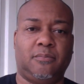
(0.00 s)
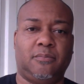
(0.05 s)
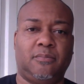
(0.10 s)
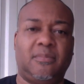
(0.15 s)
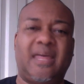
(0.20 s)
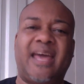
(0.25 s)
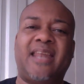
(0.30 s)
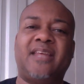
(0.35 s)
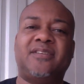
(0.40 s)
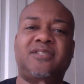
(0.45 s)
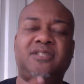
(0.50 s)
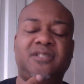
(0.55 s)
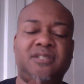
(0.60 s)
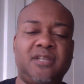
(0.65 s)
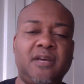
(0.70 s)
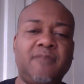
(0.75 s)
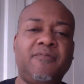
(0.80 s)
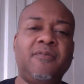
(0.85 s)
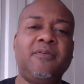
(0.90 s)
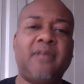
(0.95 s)
that is
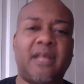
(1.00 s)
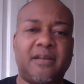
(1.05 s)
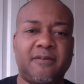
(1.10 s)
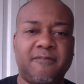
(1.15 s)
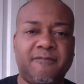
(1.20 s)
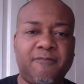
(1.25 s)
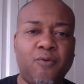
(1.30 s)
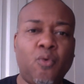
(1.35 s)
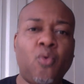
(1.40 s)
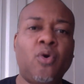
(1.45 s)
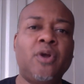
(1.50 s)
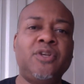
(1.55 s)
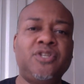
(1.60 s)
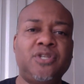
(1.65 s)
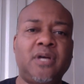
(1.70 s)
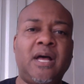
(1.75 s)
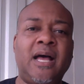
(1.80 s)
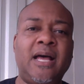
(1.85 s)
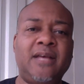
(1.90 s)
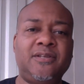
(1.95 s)
different, that is foreign
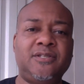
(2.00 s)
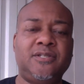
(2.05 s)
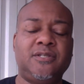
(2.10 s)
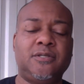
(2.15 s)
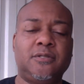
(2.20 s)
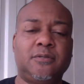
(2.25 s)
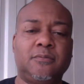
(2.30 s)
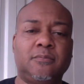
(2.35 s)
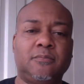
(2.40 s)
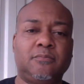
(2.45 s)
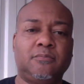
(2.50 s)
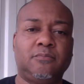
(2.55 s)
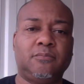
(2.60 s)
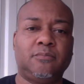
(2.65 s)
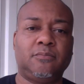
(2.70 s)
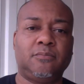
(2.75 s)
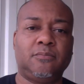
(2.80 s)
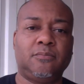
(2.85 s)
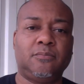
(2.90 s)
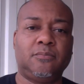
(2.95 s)
to us,
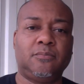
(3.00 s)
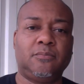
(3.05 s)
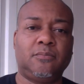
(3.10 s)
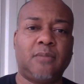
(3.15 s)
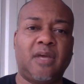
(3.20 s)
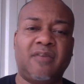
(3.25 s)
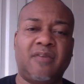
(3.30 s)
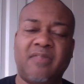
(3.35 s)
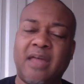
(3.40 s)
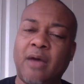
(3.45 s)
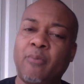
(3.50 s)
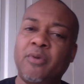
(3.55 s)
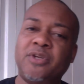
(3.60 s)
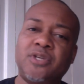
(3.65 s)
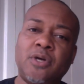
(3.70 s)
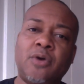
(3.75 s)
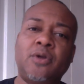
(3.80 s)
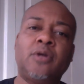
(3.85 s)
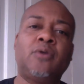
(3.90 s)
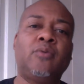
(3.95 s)
and that we
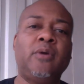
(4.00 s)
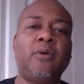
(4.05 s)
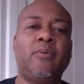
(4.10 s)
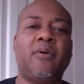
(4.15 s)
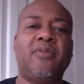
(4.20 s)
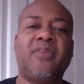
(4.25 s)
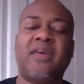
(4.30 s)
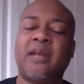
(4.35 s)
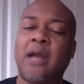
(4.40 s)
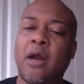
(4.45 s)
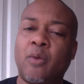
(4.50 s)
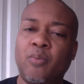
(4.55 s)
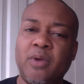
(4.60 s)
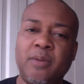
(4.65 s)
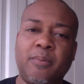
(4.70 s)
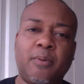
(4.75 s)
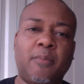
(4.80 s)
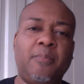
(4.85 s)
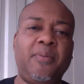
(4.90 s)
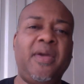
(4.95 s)
don't agree with? And are we
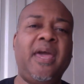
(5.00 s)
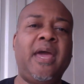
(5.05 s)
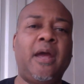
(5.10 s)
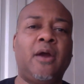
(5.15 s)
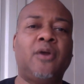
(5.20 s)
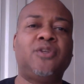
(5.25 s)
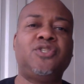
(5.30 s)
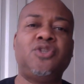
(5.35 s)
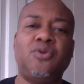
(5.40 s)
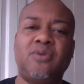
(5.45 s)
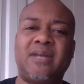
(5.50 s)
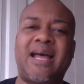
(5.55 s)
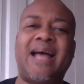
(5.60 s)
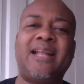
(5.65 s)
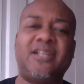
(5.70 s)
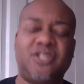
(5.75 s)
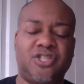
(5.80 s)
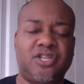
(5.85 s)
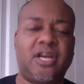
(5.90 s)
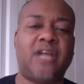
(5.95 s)
prepared to
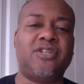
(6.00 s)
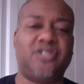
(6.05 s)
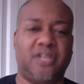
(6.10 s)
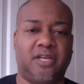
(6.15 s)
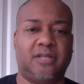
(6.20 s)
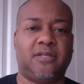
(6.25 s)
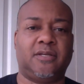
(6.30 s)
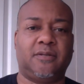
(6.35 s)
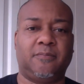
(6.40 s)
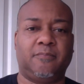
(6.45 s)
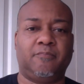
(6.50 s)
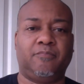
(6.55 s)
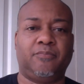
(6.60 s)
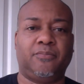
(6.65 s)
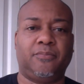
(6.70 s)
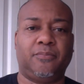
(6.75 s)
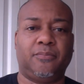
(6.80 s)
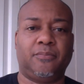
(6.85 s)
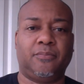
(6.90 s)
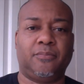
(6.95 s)
not judge it?
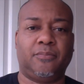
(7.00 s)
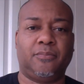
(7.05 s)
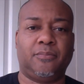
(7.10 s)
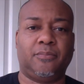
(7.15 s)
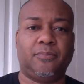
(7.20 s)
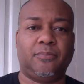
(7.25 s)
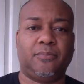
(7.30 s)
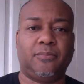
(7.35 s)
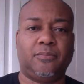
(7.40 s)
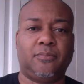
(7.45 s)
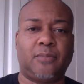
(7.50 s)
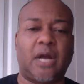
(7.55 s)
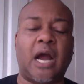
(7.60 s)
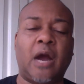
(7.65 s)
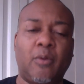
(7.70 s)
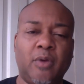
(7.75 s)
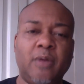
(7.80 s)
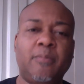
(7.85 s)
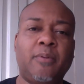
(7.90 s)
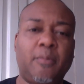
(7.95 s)

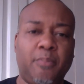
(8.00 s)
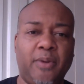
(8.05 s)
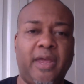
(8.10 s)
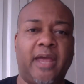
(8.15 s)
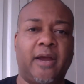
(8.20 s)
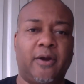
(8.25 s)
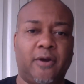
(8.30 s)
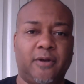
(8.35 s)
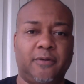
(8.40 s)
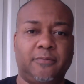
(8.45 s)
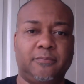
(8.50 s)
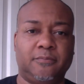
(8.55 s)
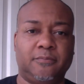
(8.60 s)
Are we prepared?